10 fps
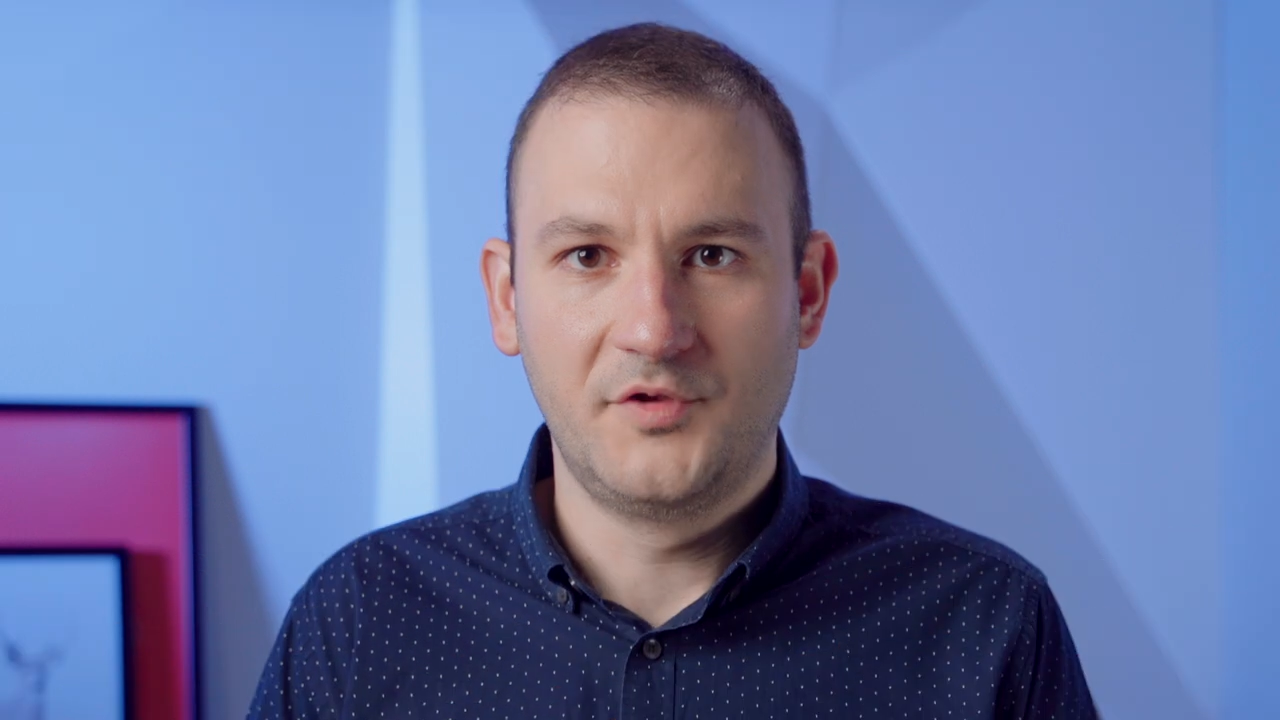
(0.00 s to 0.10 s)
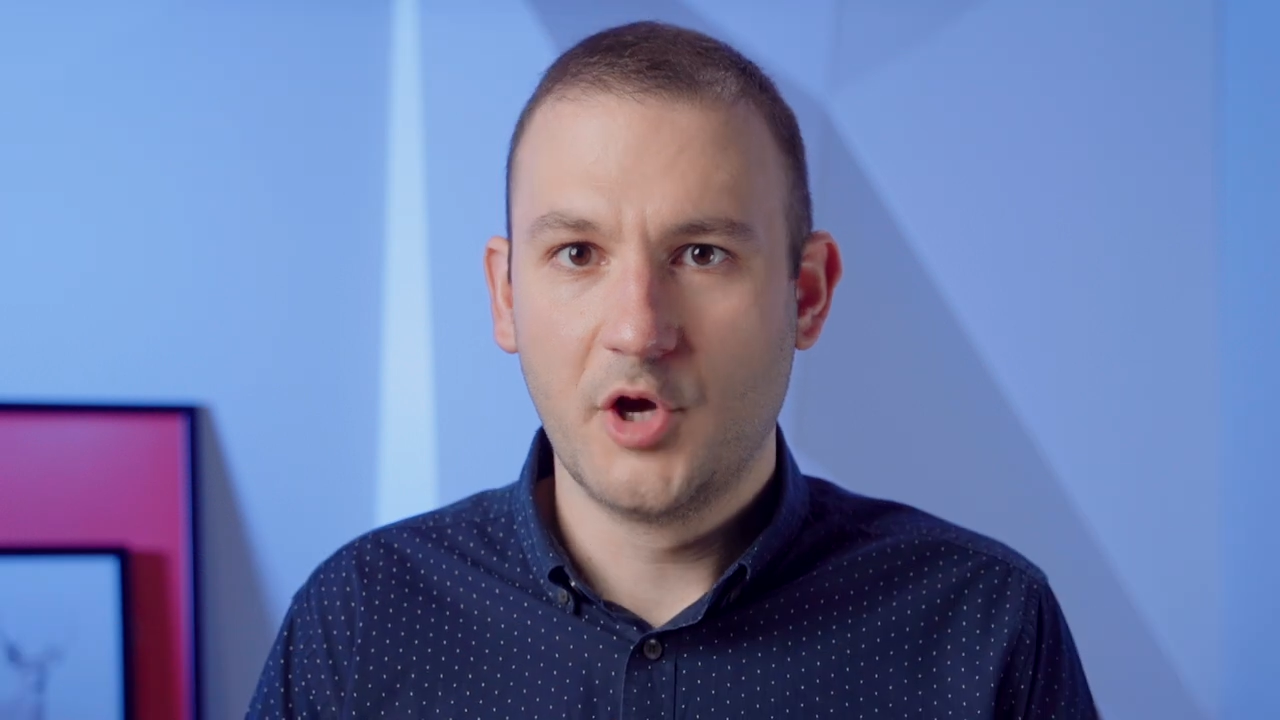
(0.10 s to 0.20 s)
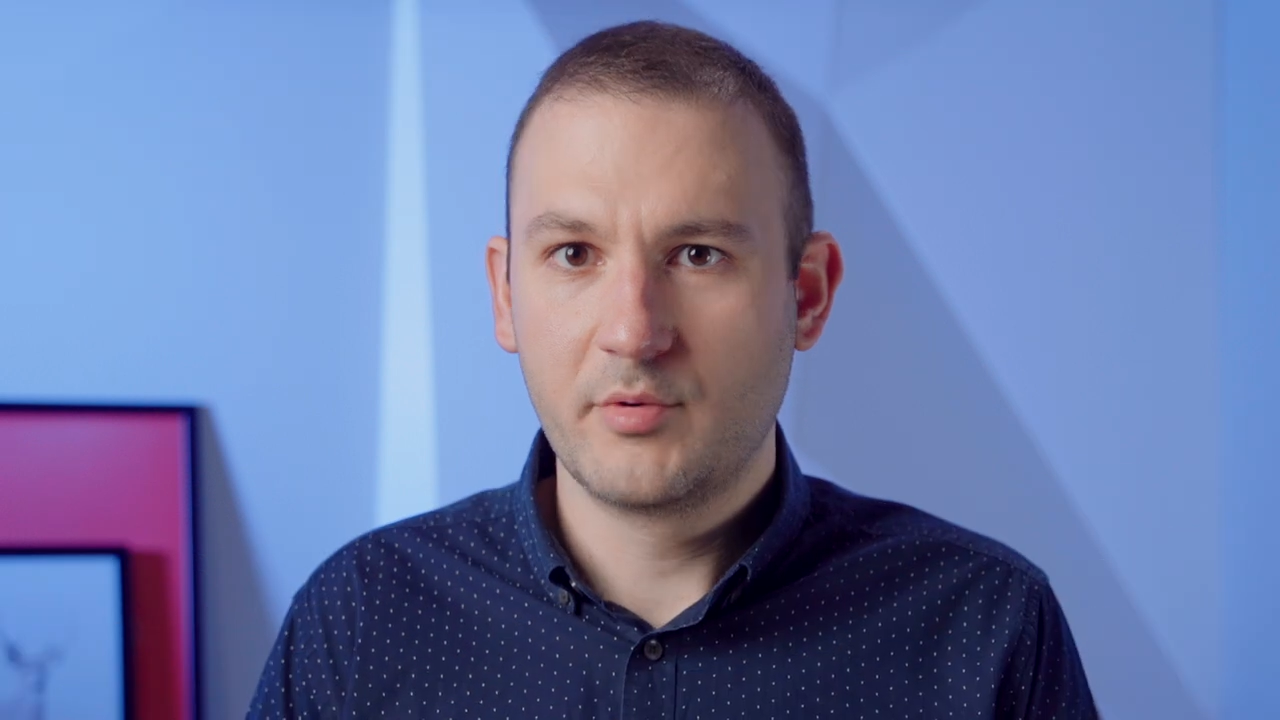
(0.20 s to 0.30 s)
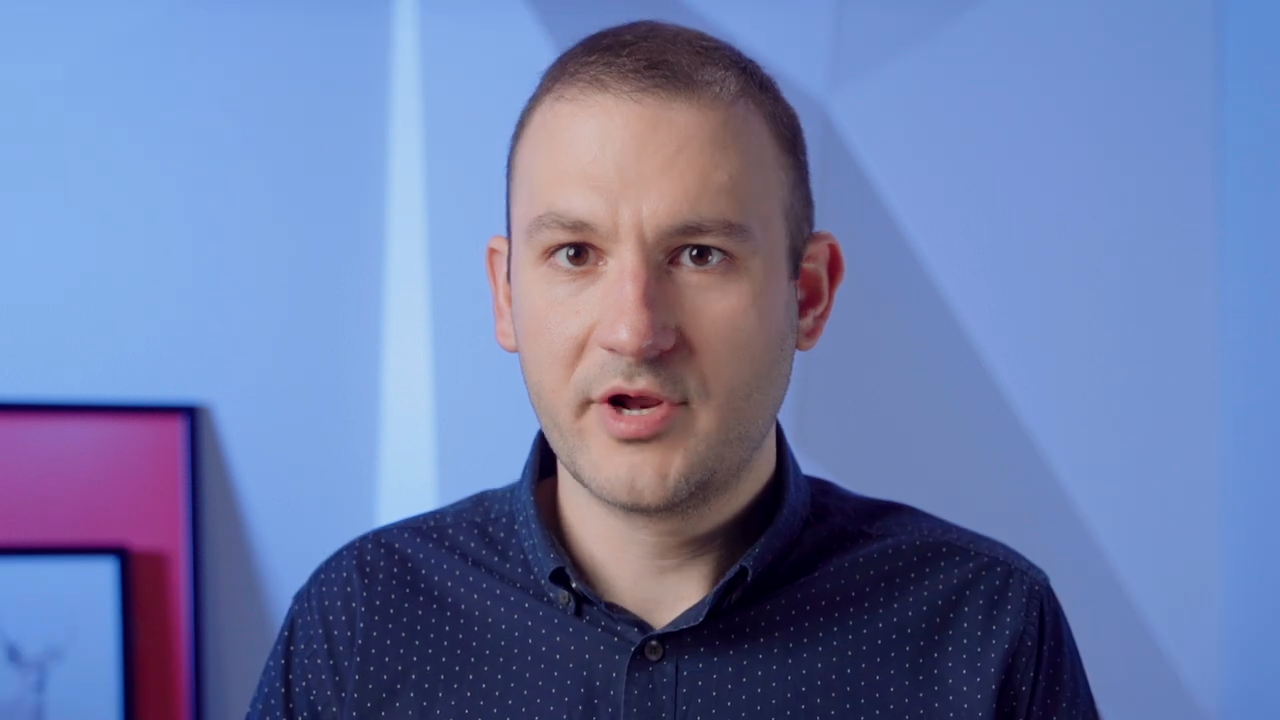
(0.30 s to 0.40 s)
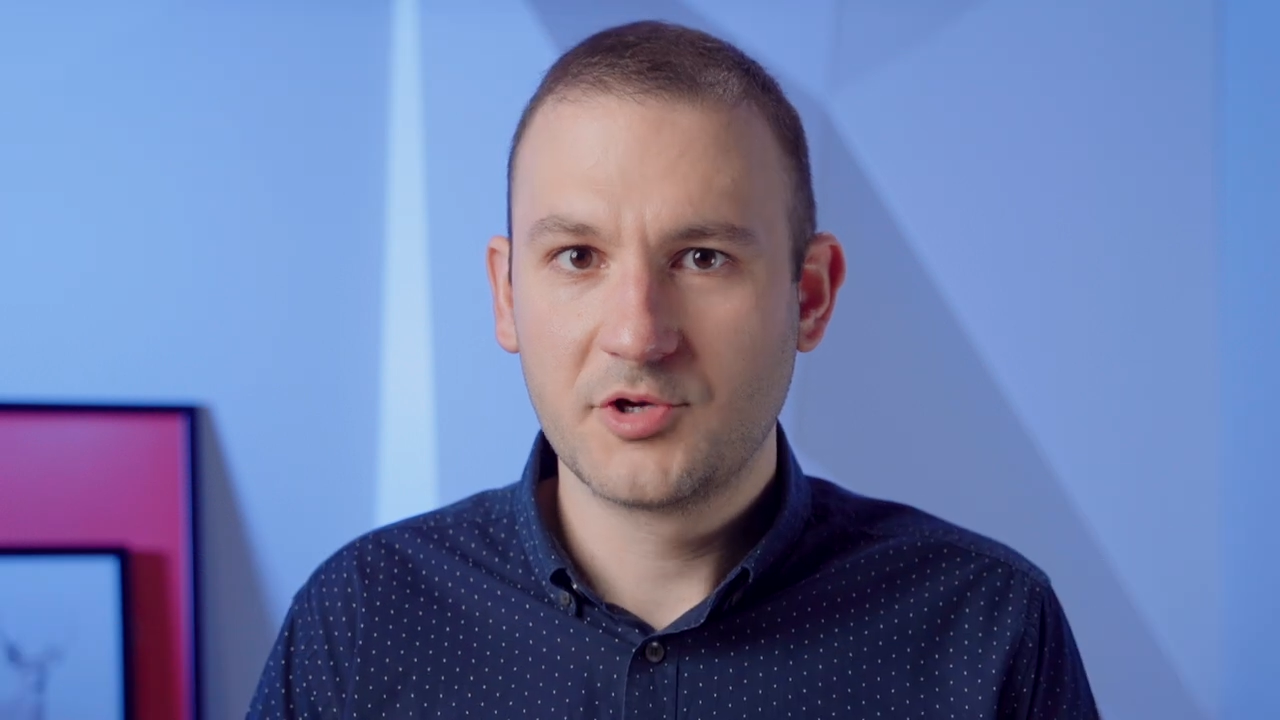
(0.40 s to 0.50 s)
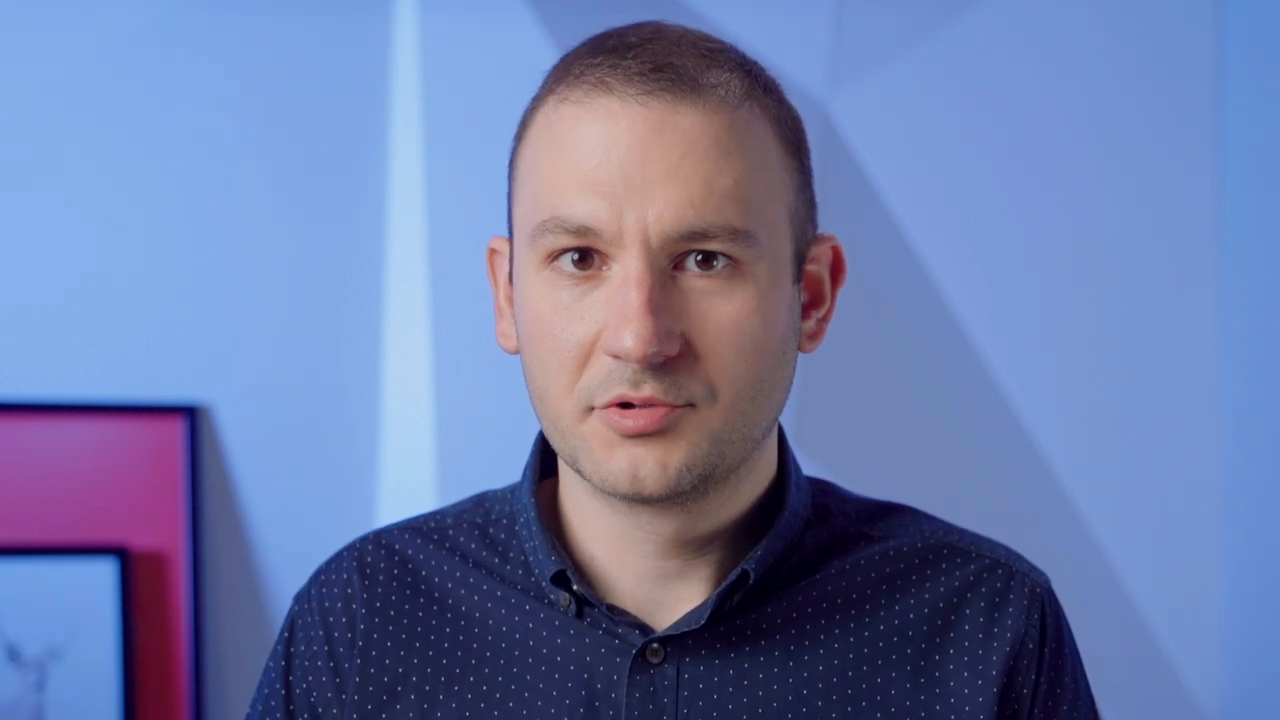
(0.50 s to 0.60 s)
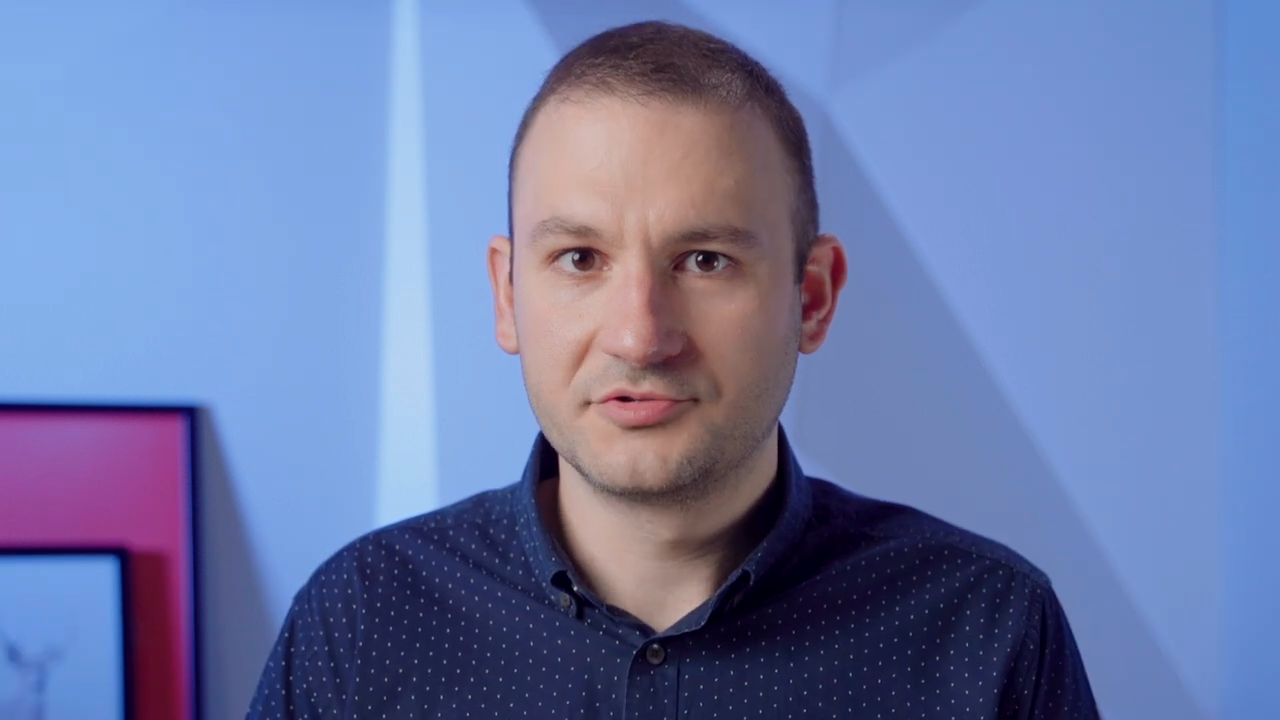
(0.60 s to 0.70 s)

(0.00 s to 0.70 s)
Knowing your